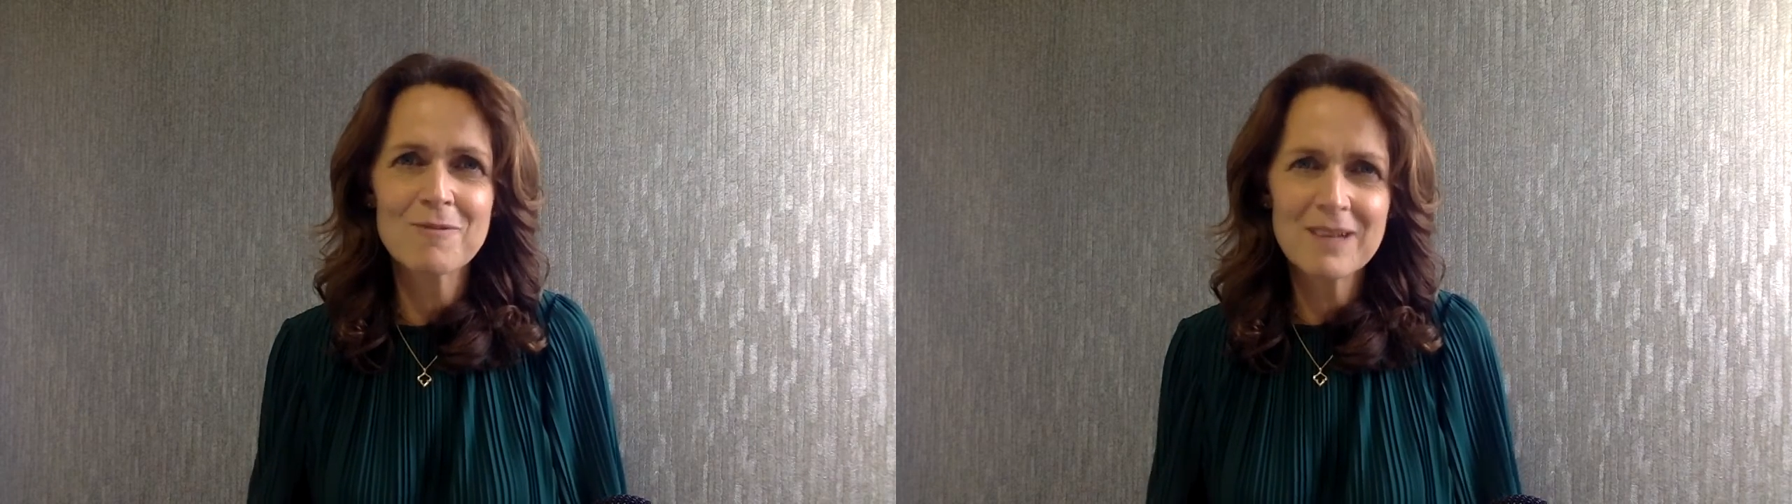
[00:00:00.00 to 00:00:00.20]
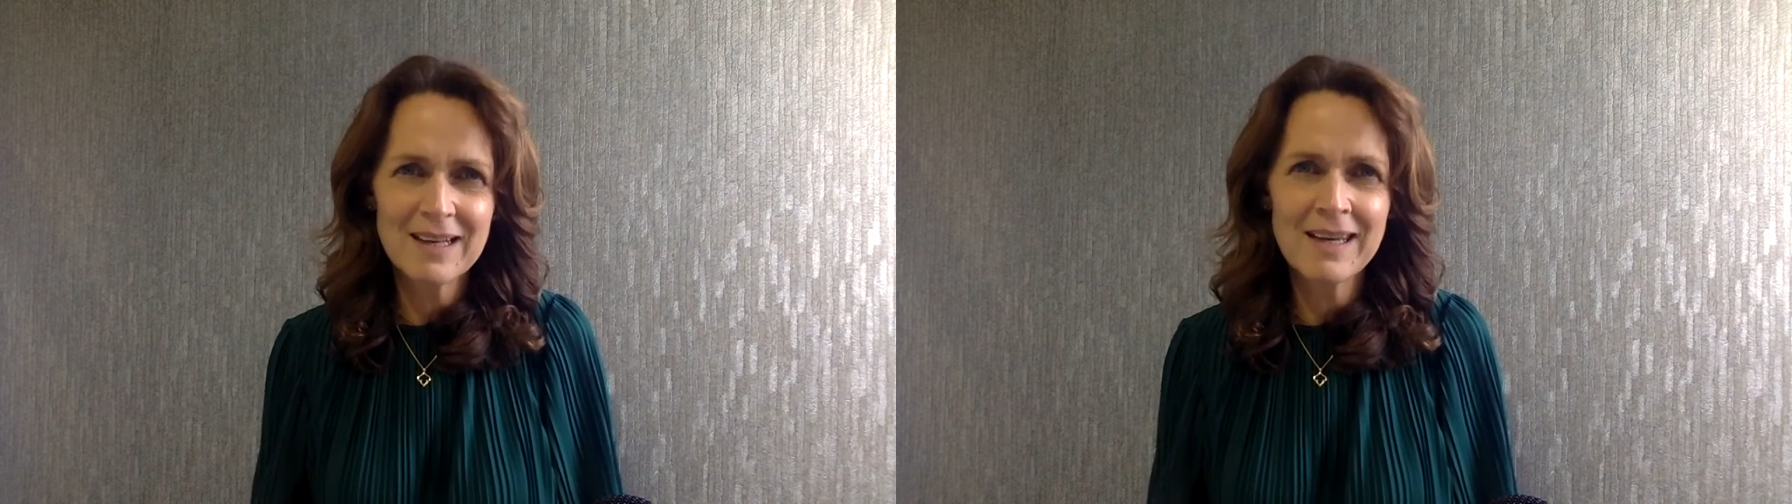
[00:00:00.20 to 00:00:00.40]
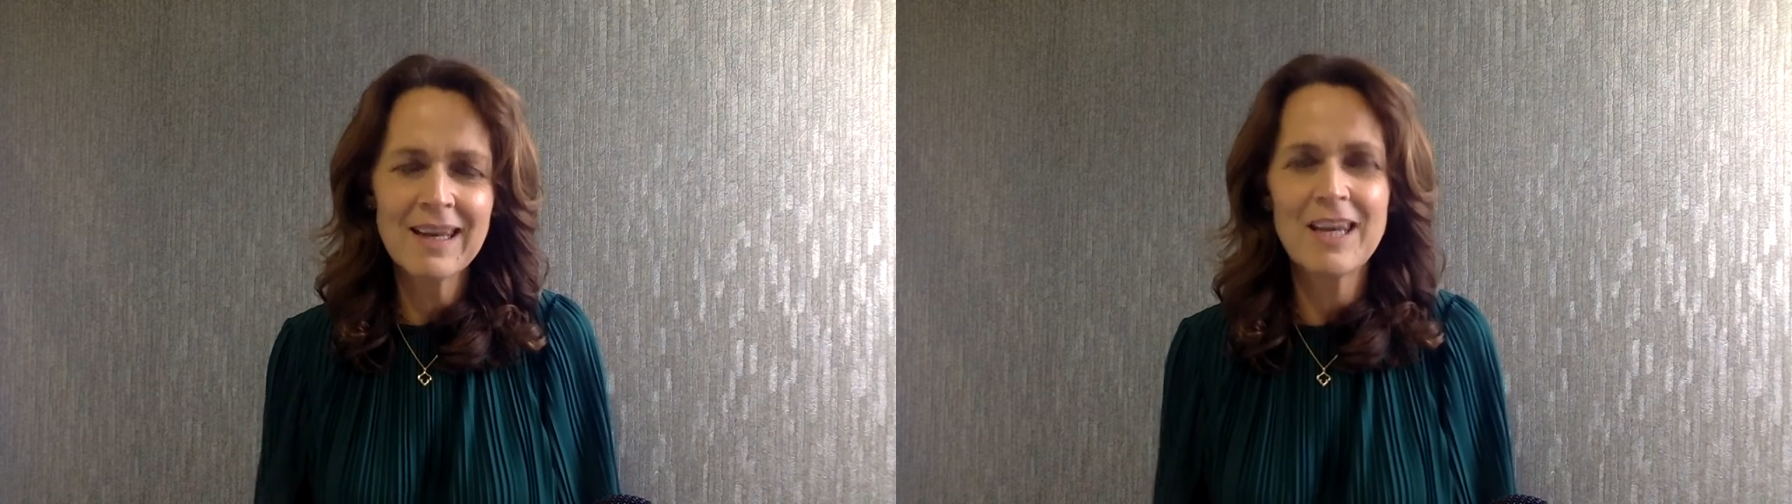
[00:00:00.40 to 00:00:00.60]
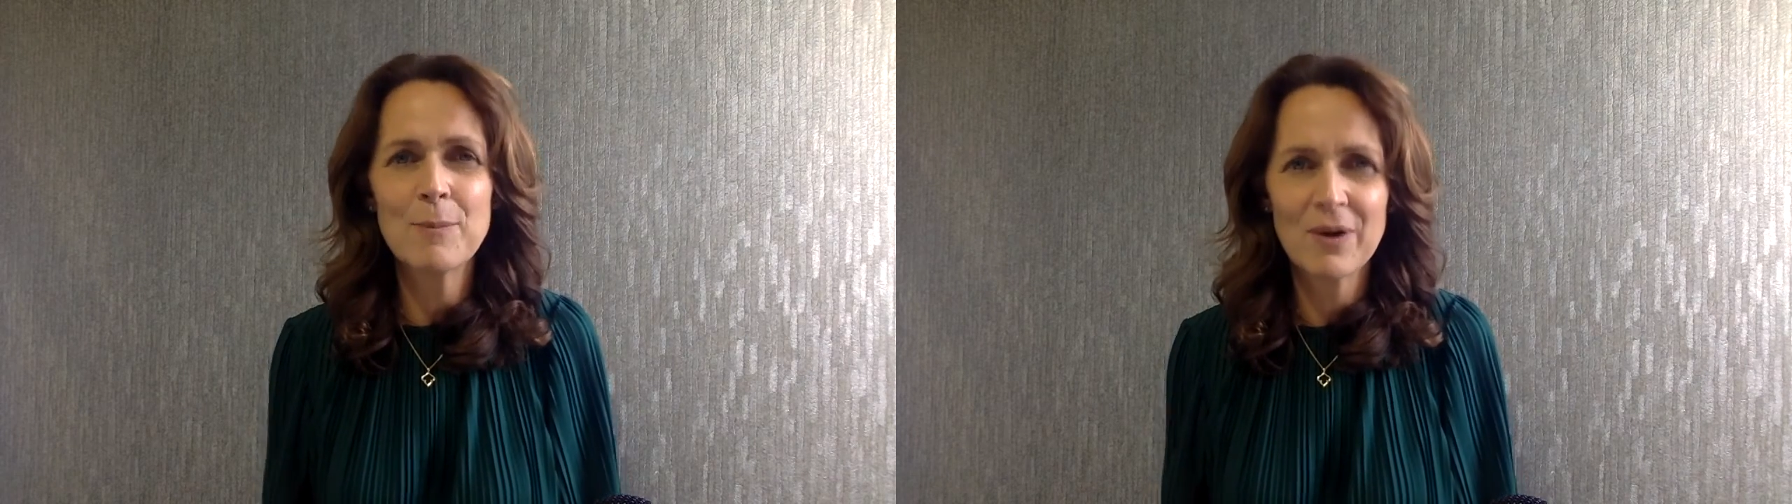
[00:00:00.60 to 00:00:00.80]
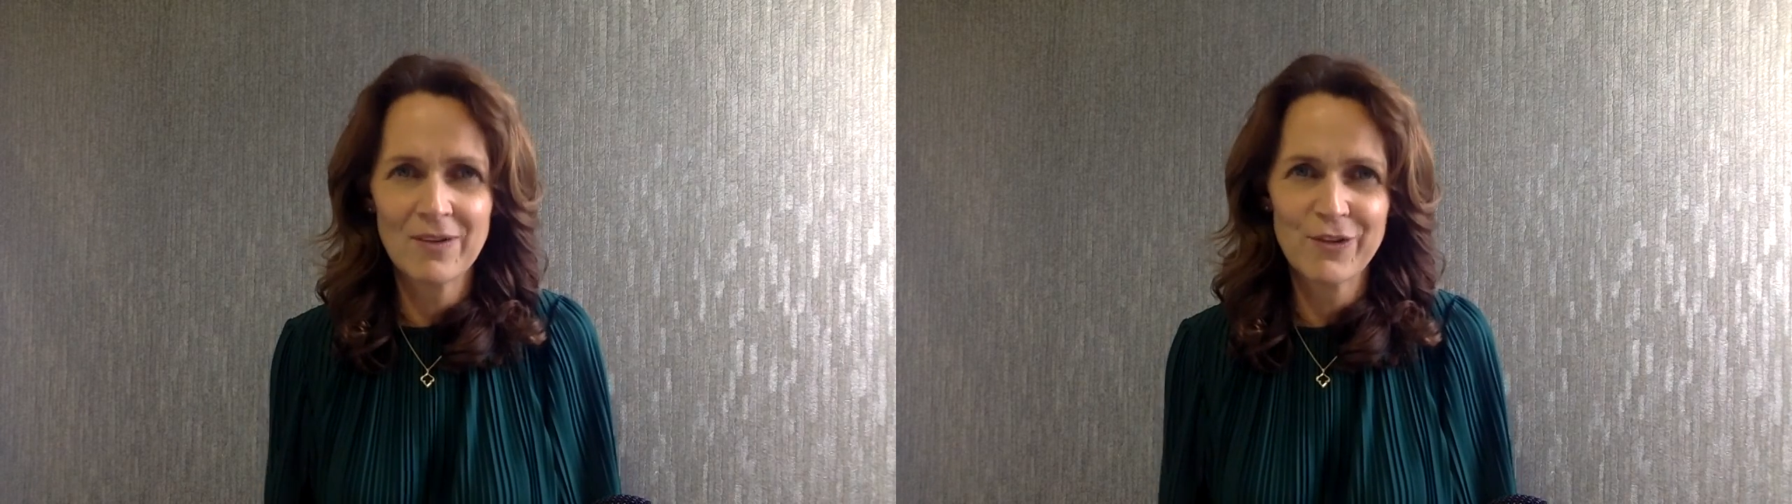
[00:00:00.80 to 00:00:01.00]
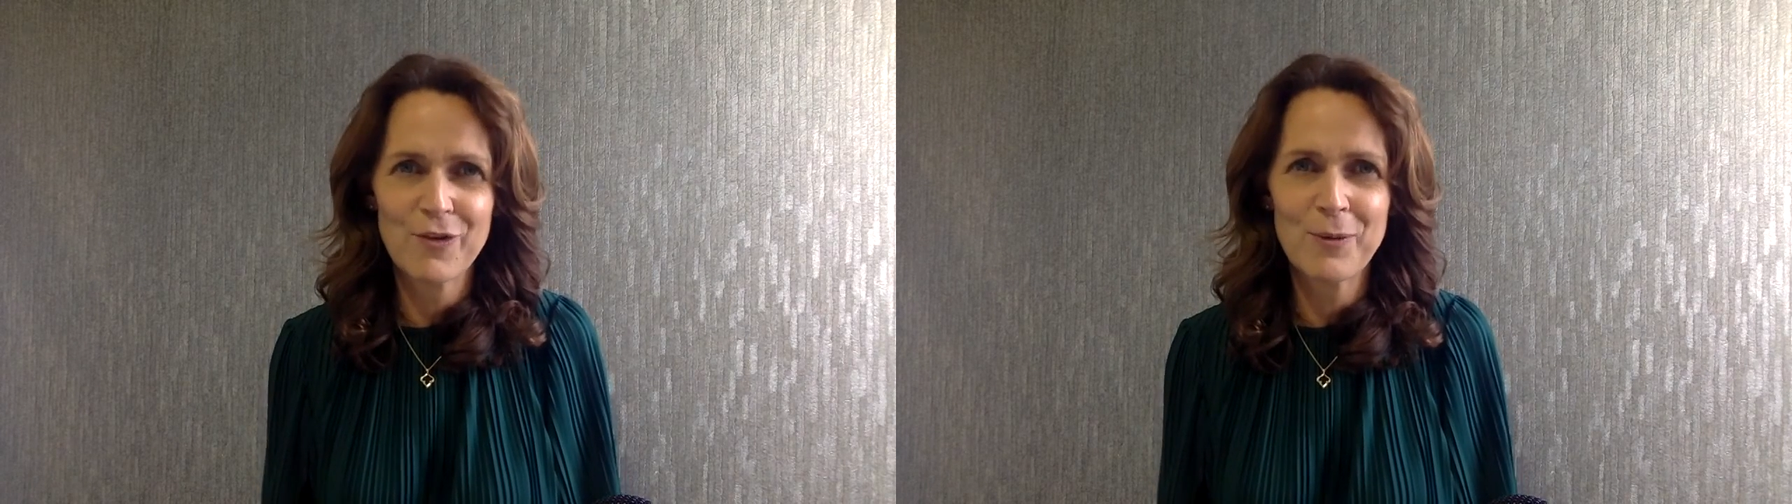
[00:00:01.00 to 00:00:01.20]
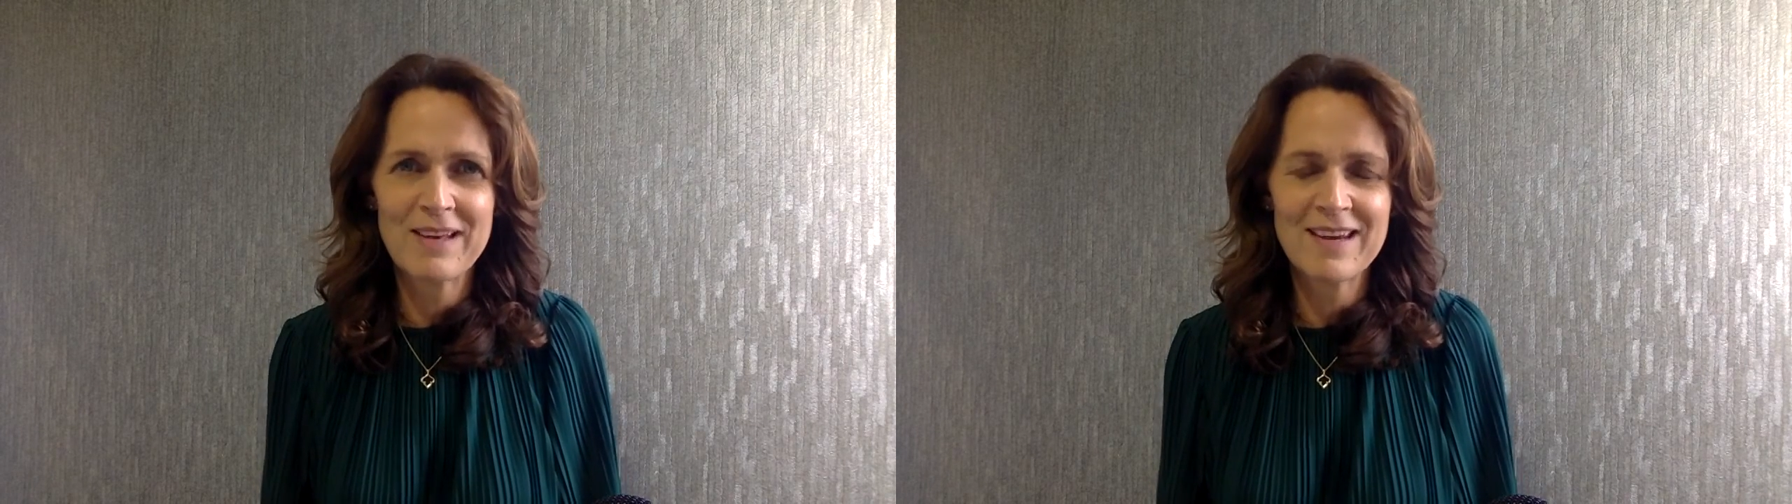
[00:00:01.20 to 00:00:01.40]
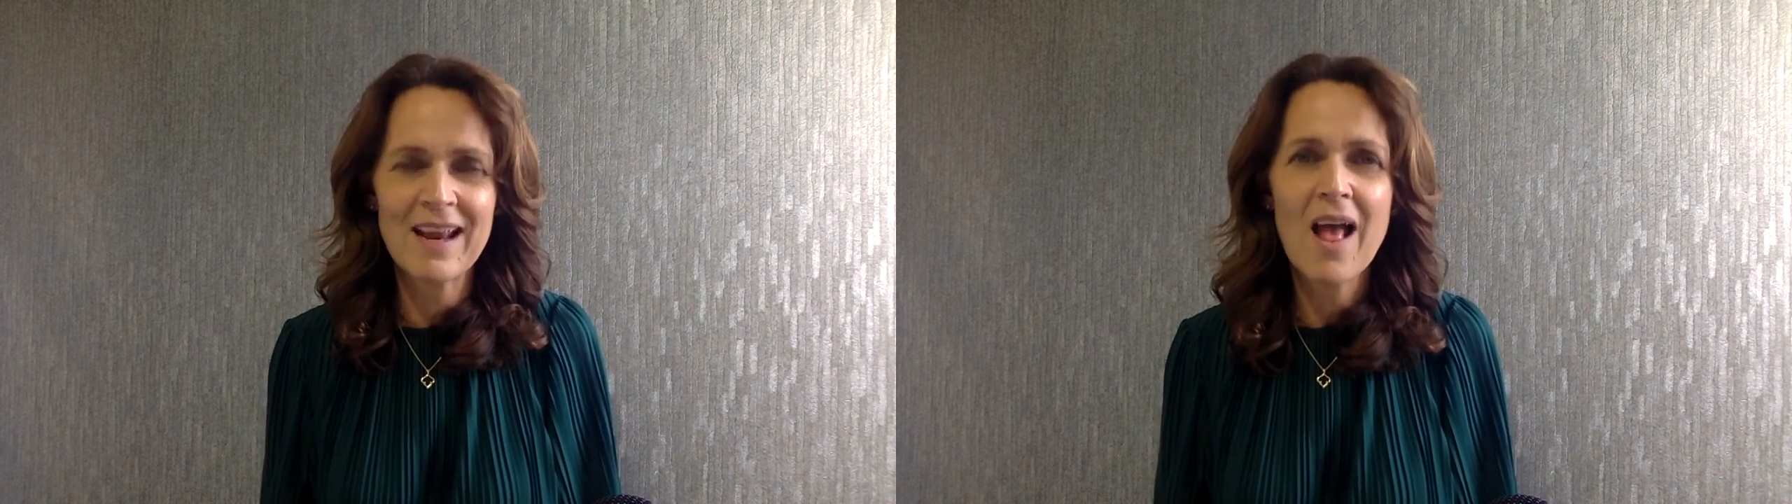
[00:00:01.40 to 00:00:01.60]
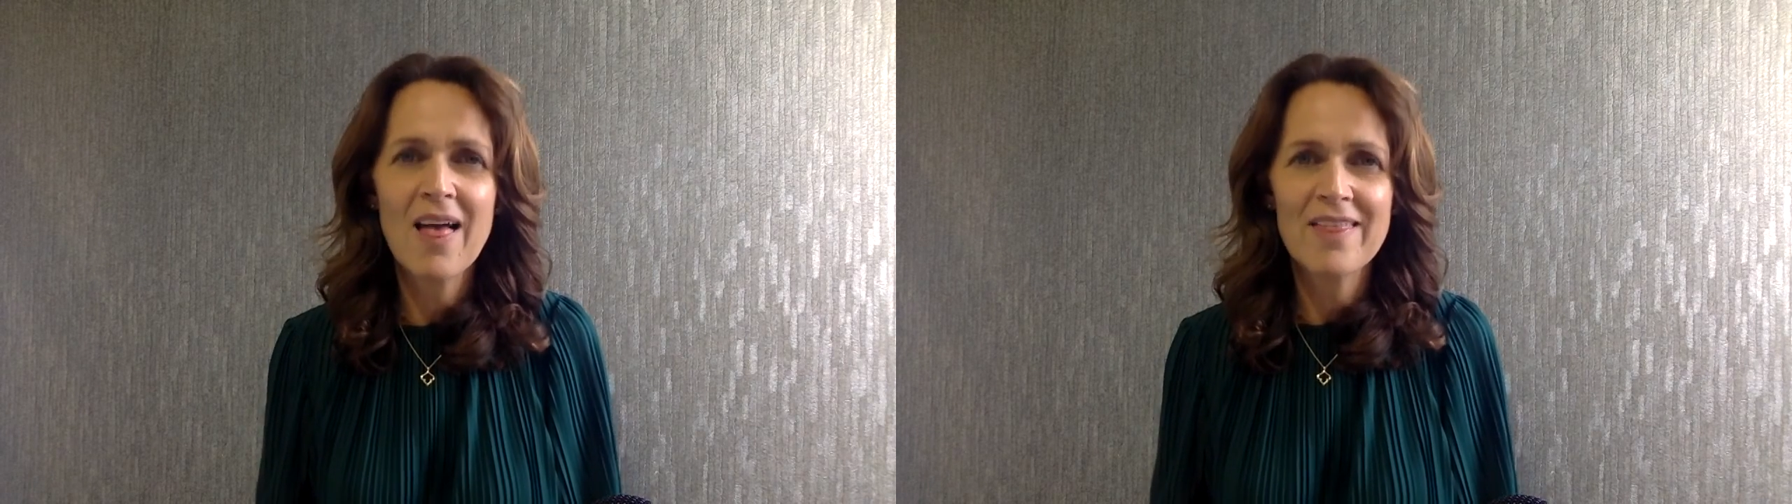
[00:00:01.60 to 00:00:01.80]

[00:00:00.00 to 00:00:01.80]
really key parts of the wedding.